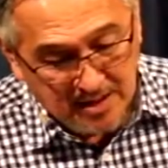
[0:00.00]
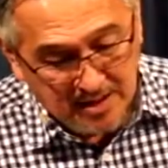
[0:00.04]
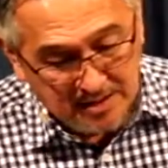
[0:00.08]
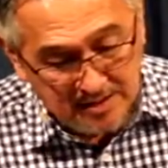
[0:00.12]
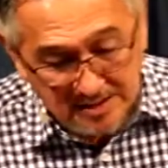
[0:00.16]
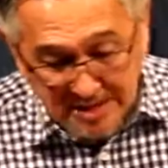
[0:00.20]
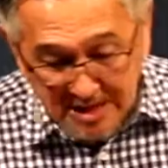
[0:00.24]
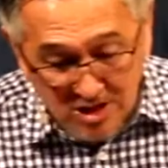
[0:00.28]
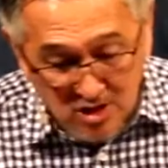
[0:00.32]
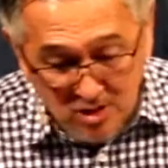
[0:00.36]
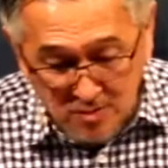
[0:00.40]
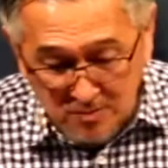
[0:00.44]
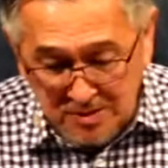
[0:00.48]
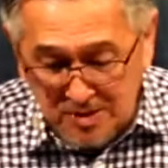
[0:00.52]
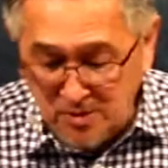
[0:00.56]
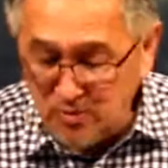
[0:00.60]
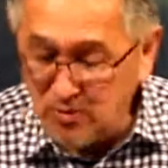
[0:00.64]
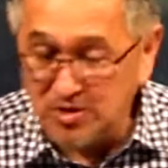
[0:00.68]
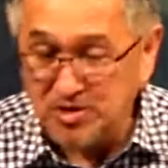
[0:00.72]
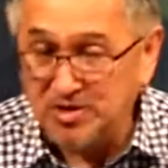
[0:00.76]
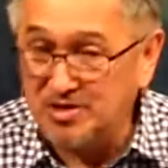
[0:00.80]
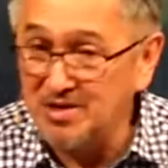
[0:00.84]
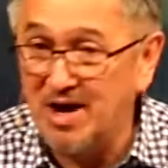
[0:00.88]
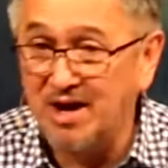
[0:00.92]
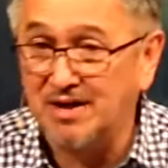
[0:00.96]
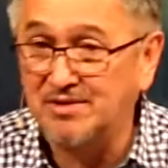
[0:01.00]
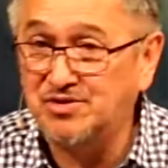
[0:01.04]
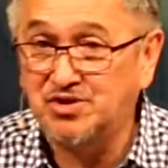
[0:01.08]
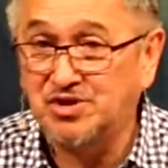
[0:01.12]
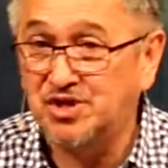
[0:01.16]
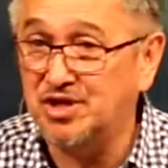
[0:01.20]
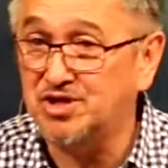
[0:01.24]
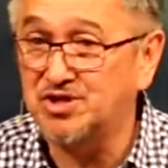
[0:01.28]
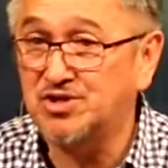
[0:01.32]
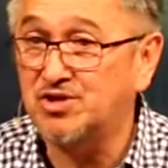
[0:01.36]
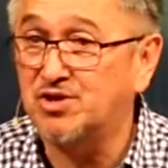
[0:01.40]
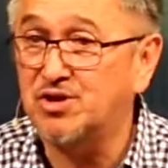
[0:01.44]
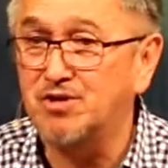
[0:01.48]
Naomi was not
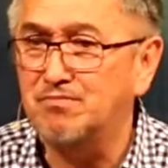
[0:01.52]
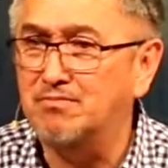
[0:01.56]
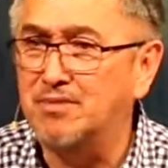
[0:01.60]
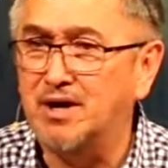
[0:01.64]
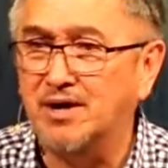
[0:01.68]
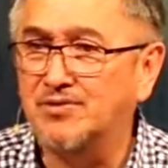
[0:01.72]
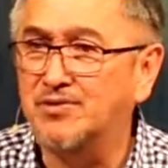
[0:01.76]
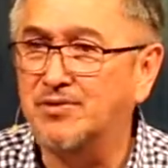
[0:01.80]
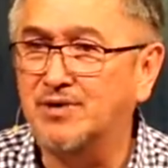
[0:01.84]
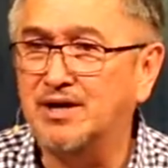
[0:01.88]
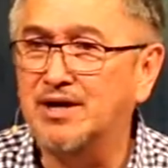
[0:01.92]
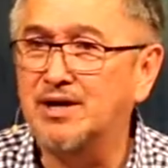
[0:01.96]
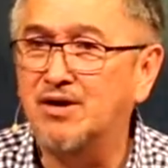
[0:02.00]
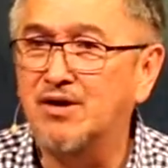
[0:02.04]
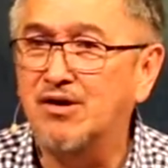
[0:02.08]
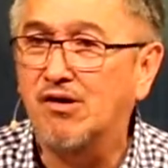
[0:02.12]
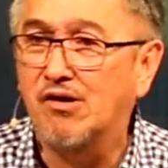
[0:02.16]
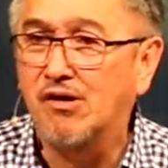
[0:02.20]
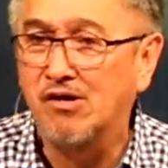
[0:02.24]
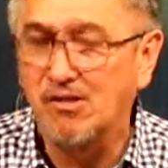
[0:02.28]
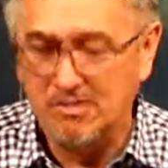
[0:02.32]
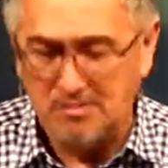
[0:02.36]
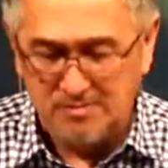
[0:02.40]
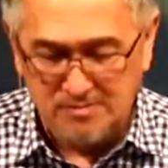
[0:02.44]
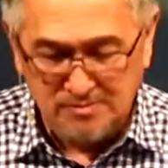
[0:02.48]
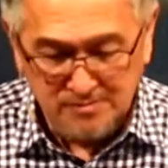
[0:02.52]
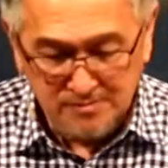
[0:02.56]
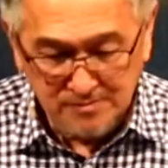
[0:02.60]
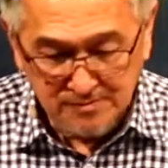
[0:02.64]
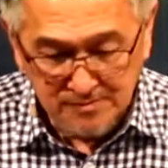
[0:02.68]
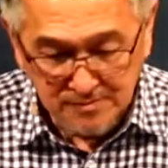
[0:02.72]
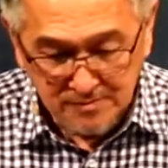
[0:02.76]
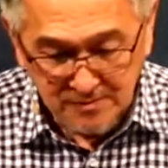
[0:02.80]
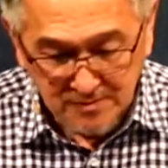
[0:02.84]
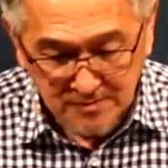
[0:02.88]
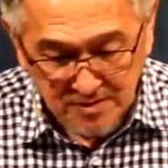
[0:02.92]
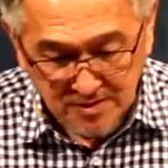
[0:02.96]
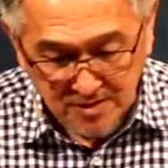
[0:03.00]
just her mother-in-law.
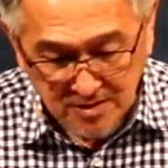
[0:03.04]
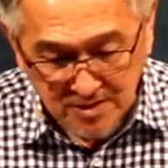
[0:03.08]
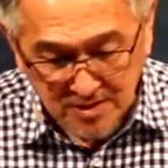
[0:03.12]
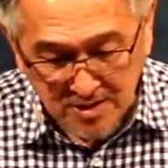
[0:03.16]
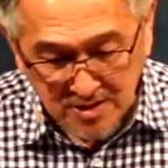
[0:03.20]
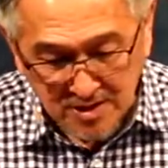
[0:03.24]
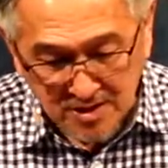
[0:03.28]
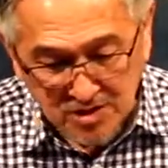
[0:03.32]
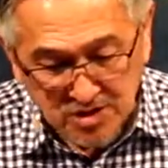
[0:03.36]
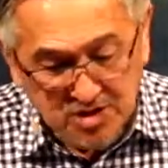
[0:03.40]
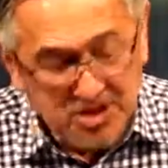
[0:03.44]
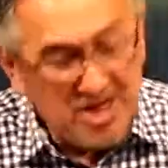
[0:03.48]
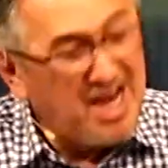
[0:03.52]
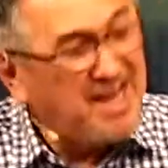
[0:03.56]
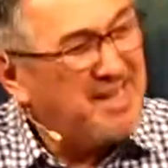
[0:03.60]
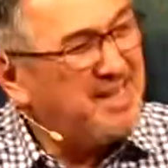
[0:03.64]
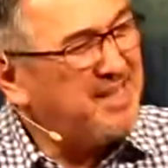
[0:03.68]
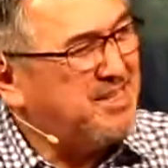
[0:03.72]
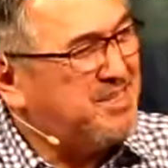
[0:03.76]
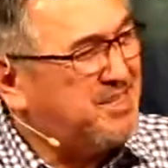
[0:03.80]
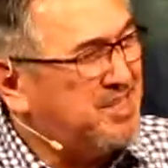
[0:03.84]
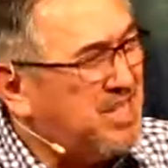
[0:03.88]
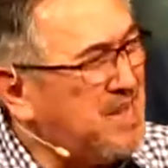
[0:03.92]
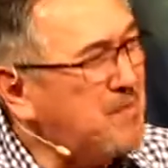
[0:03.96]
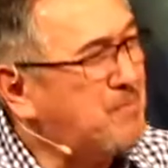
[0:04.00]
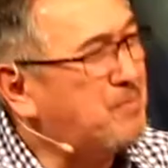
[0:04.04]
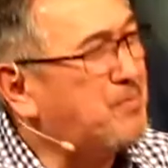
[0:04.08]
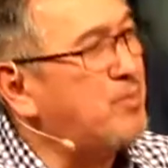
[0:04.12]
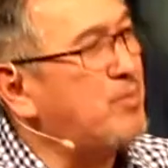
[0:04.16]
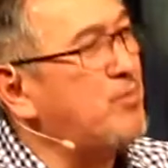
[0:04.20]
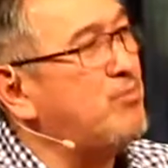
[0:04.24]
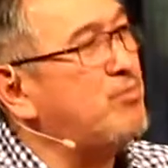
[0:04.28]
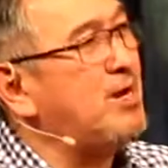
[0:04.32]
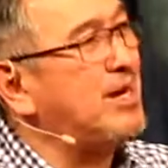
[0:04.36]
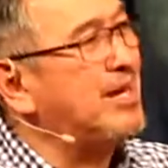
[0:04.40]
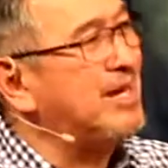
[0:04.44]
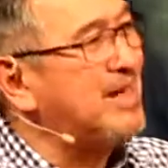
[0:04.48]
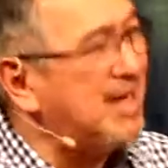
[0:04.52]
She had a deeper
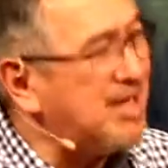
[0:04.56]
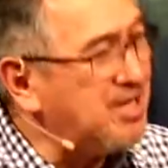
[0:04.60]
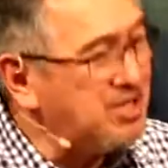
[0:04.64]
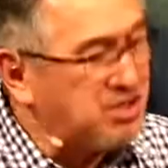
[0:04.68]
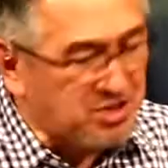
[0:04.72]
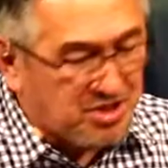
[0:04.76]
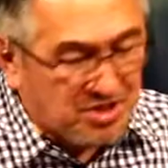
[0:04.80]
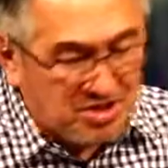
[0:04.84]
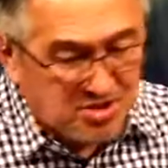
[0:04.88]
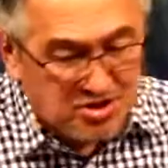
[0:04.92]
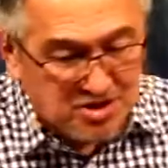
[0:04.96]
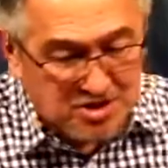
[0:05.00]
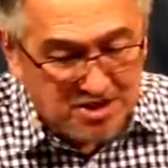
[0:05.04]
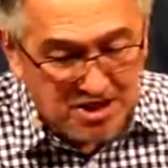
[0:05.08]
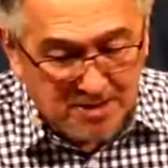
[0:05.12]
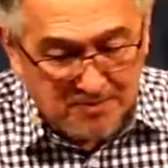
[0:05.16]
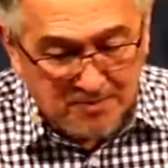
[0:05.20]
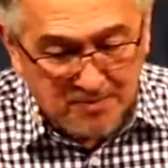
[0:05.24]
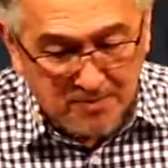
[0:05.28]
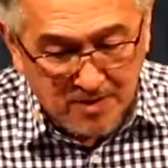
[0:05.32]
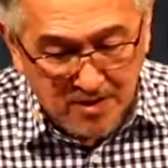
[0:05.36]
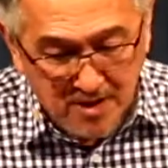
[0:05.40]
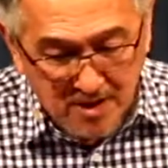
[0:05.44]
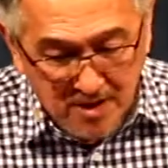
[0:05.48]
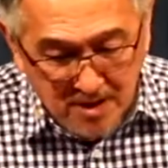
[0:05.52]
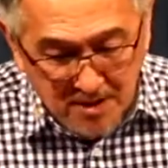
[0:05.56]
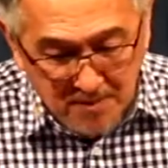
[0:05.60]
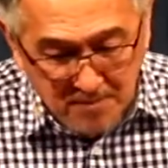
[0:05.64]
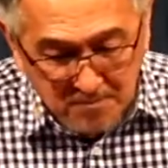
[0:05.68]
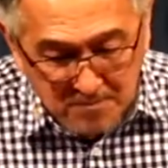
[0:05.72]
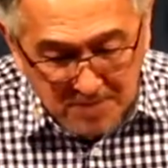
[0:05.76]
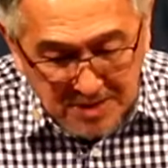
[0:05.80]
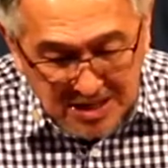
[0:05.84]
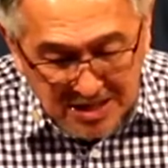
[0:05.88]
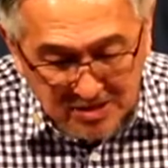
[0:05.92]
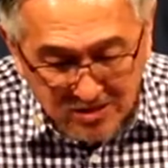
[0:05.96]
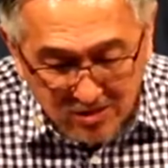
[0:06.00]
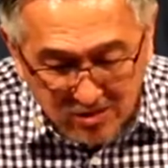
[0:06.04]
relationship
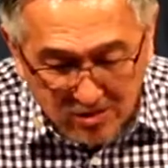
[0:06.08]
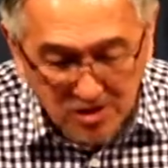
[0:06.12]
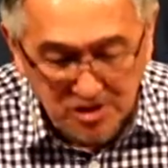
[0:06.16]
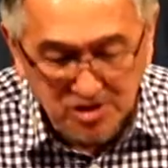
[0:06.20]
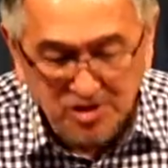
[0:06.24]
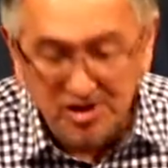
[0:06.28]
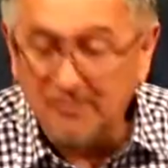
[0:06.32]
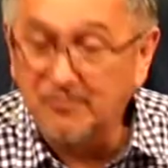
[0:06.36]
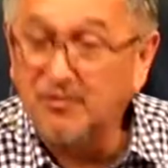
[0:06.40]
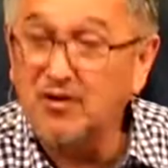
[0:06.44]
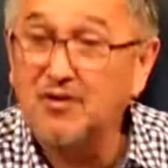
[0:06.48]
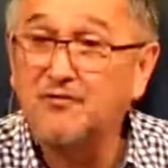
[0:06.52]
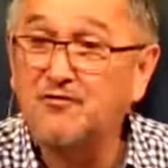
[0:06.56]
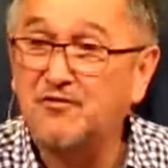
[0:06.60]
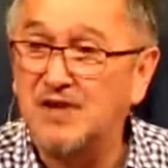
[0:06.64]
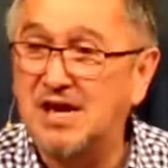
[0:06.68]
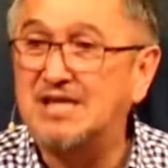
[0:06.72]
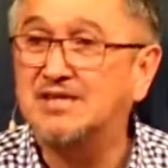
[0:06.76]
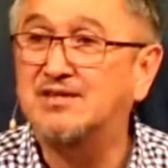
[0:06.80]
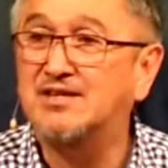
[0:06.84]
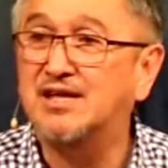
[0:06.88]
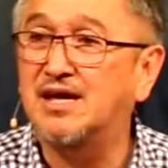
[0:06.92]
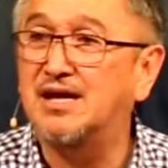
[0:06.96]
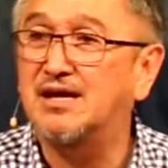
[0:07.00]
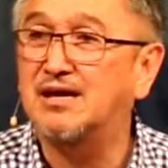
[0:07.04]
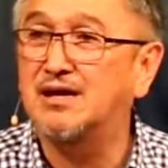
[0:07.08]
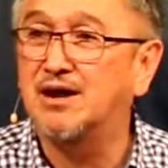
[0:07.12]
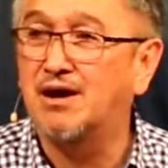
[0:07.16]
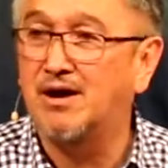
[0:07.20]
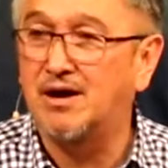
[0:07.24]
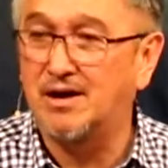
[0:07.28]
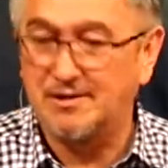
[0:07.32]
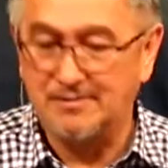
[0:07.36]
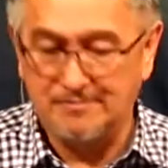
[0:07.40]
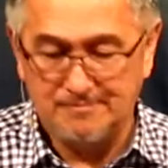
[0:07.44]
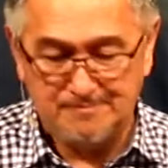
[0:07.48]
because of her faith in God.